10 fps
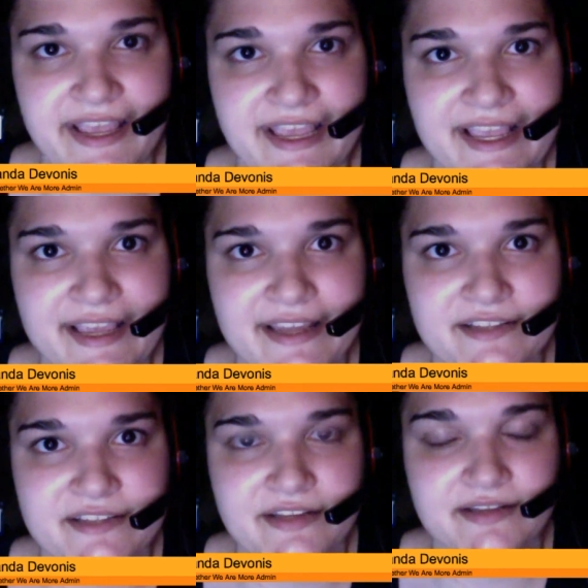
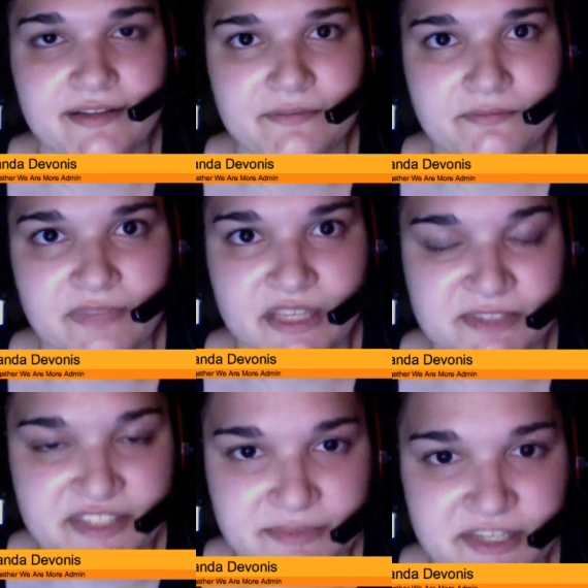and
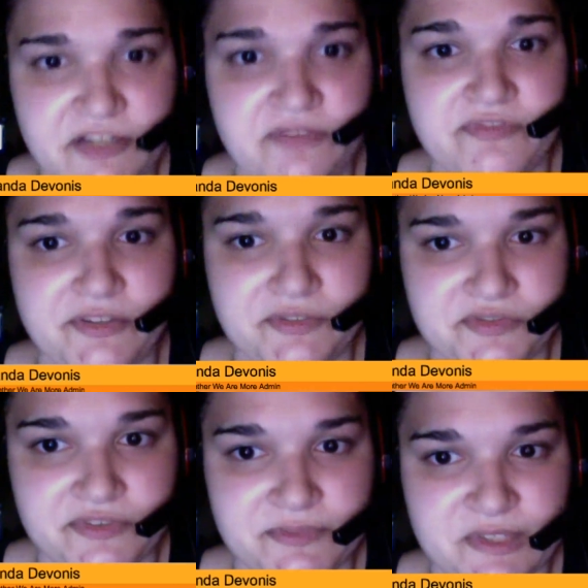maybe some interviews
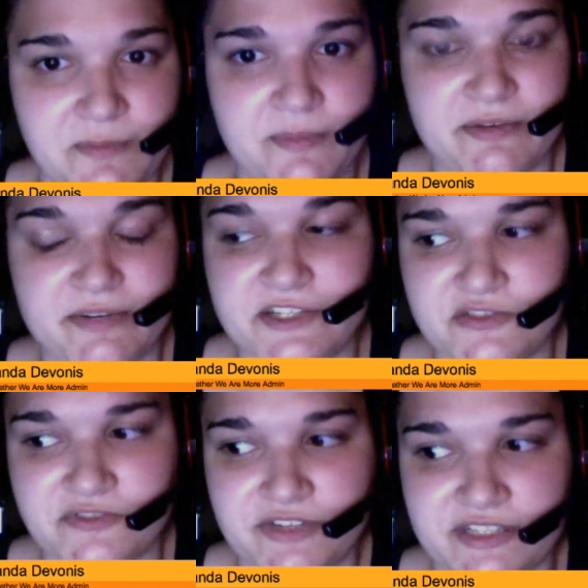from some of my
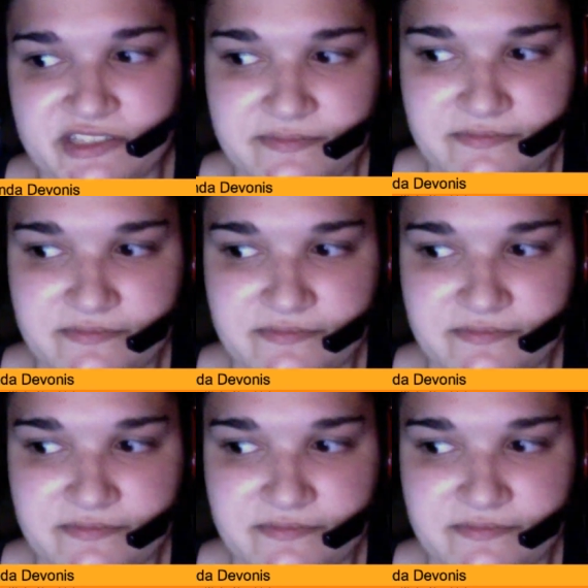Ranger friends.